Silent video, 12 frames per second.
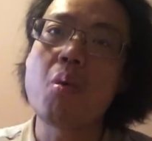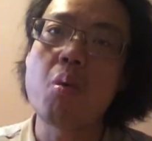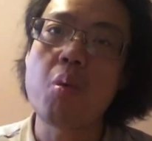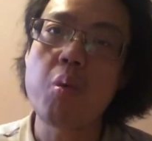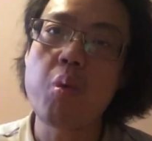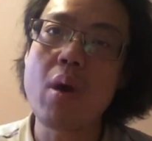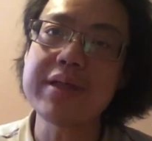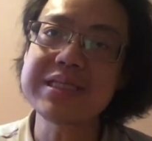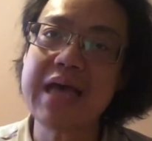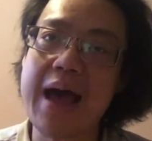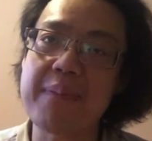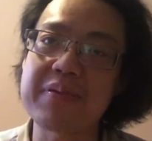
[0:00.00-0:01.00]
what's
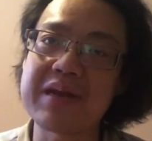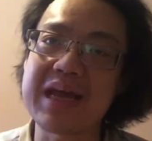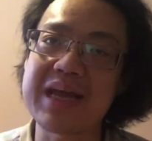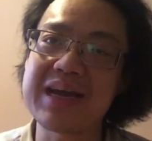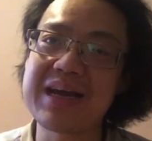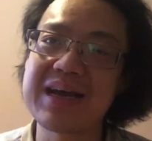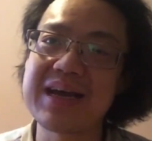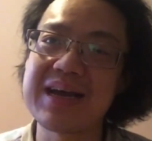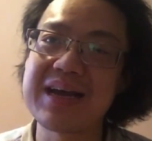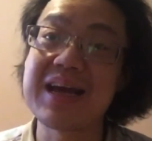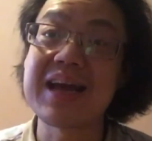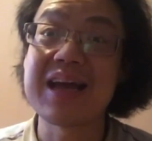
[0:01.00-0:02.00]
happening
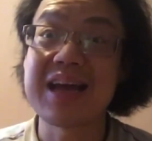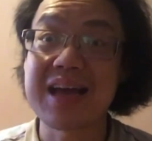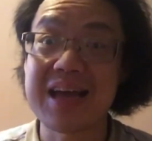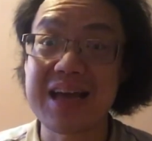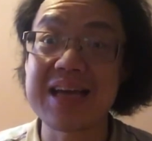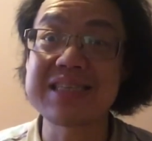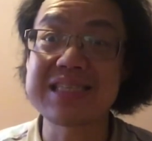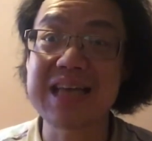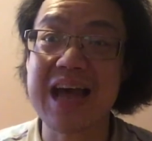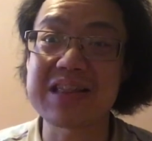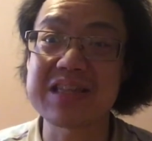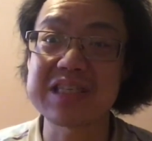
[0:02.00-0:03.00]

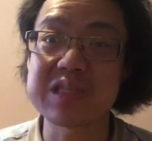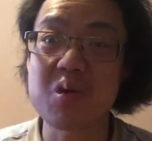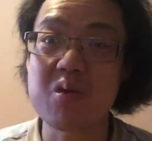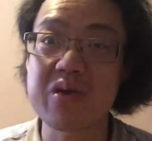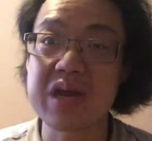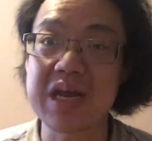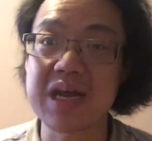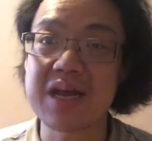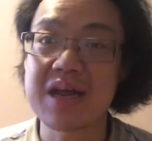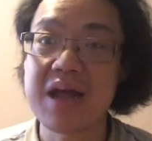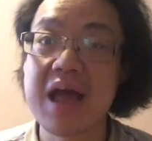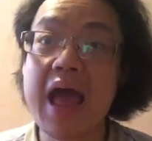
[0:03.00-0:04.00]
inside the story
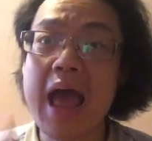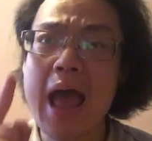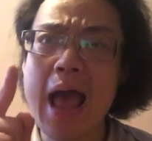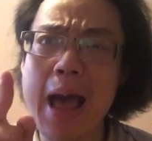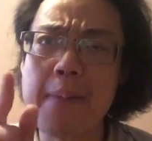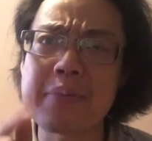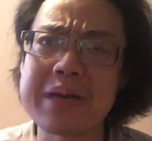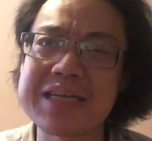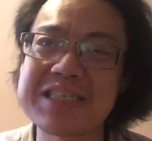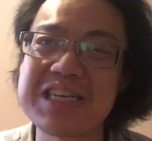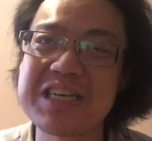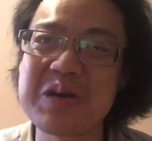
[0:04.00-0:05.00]
happening
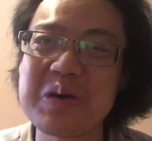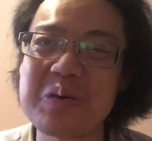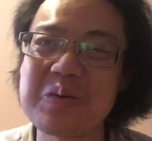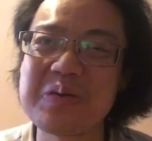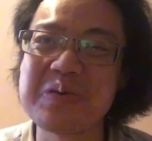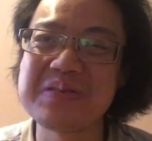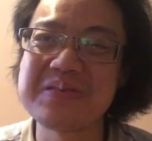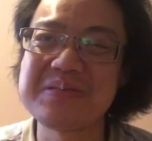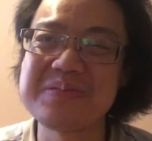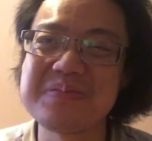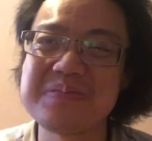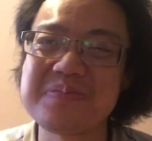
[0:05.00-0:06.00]
to you.
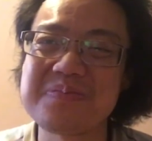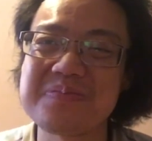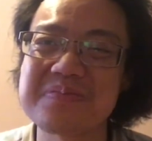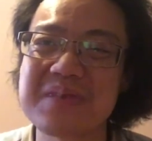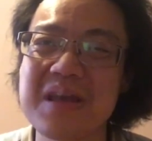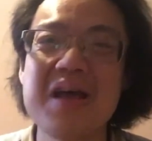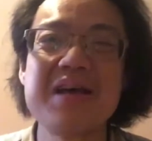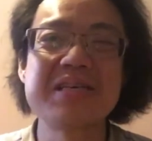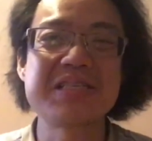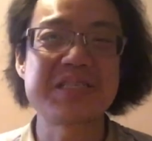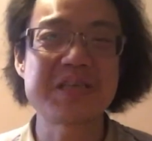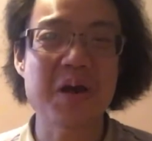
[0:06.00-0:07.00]

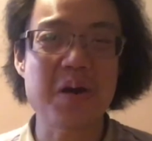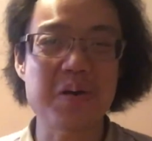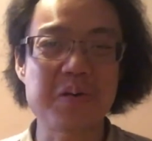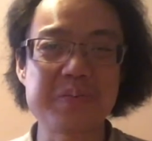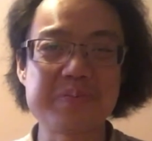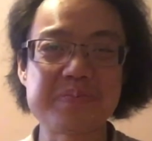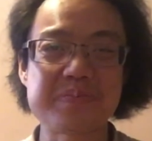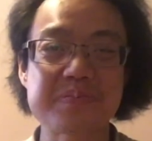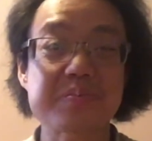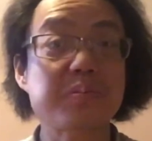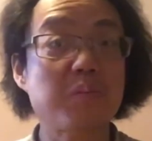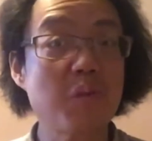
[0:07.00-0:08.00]
So,
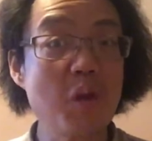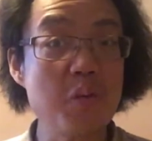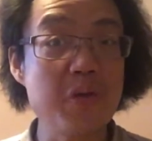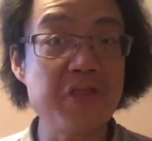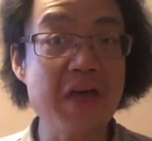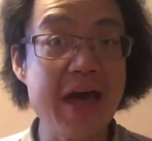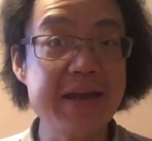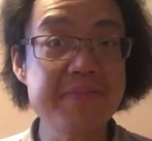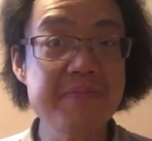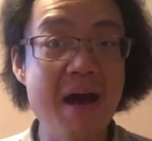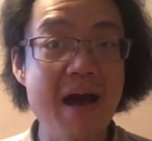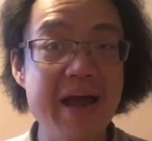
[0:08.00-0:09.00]
with that in
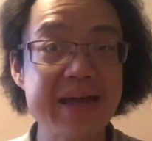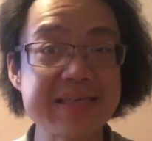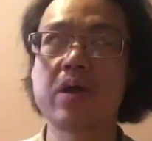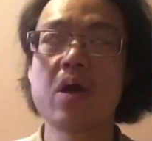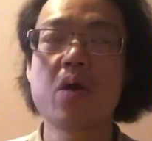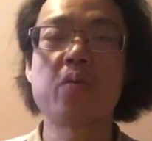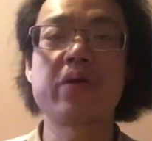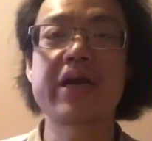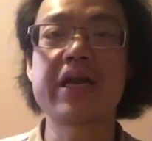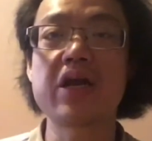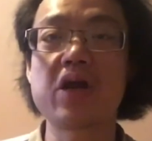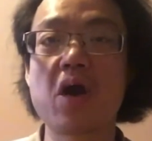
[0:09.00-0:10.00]
mind, we're
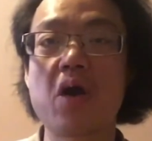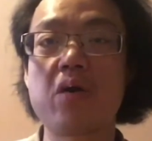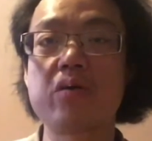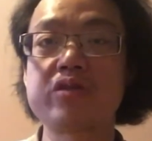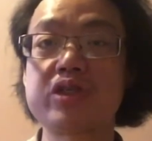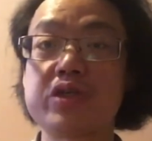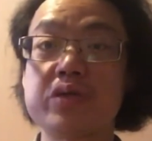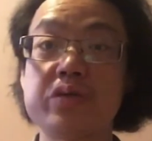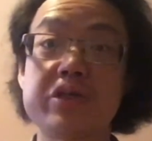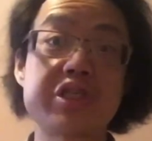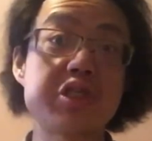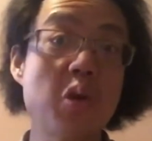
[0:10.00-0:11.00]
going to go to
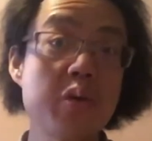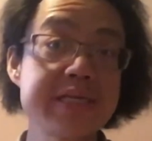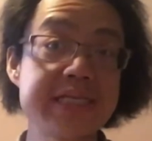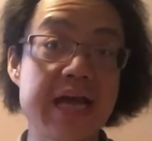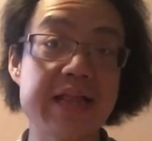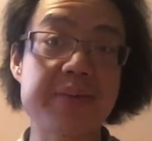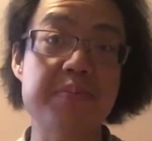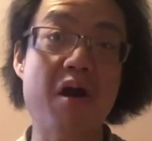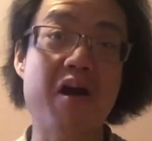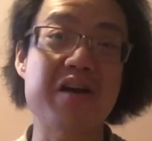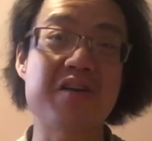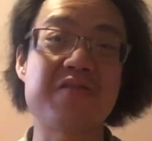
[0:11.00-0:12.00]
the storytelling
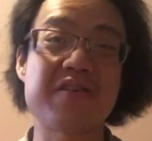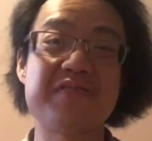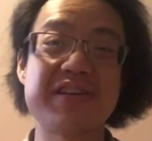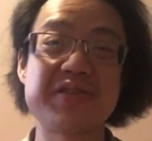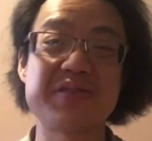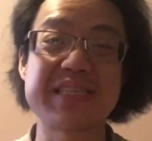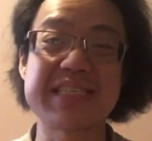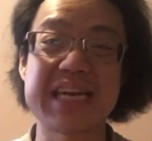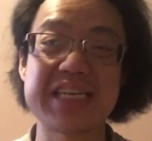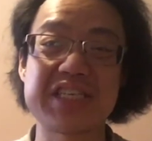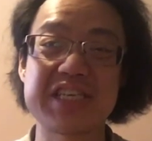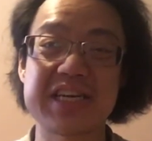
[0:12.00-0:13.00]
part of our
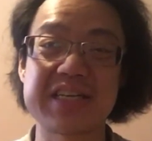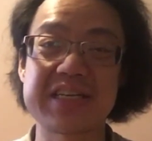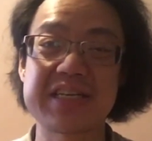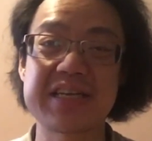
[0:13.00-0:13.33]
visualization,